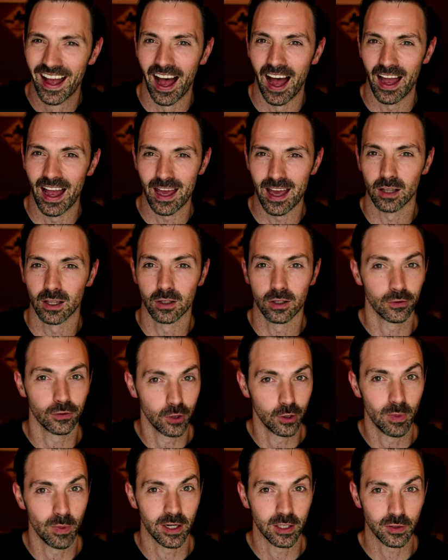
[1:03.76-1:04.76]
I had a little
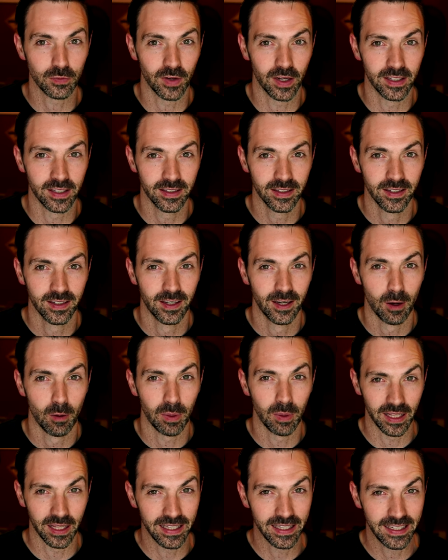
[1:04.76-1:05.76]
too much fun
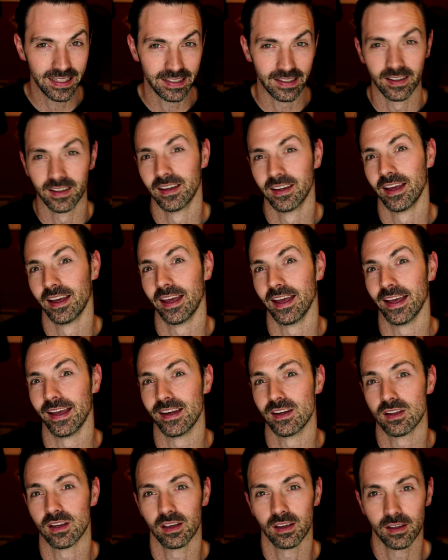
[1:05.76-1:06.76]
playing it,
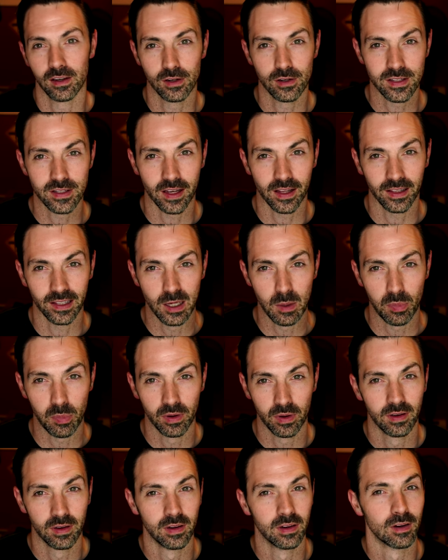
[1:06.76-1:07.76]
and here's a clip
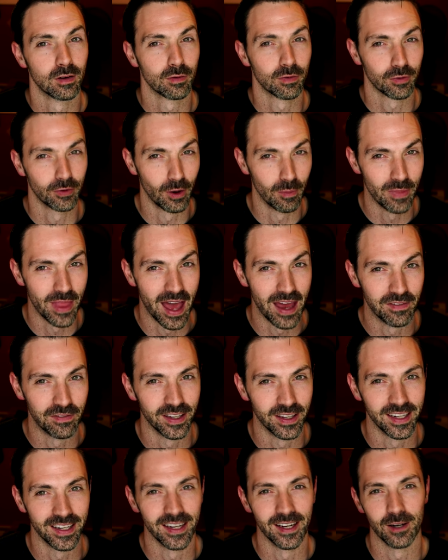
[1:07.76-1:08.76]
from that
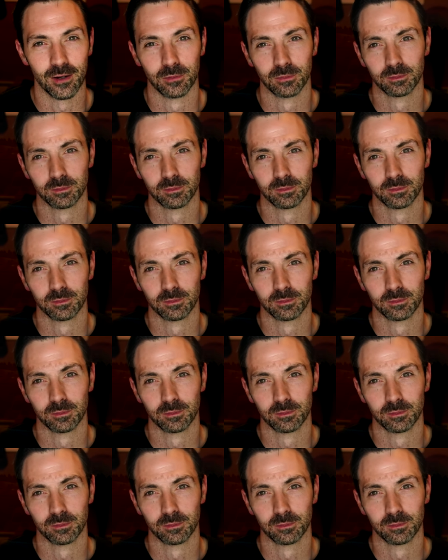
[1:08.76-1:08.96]
video.